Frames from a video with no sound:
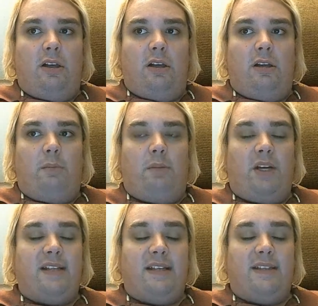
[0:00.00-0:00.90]
But
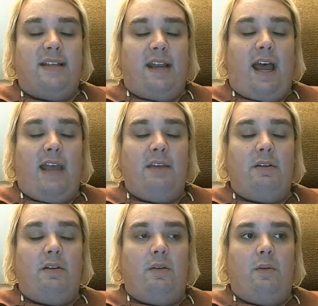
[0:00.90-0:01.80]
as I said, I
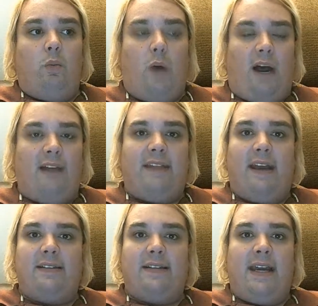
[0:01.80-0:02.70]
want that
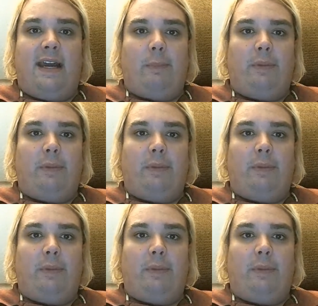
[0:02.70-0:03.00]
to happen.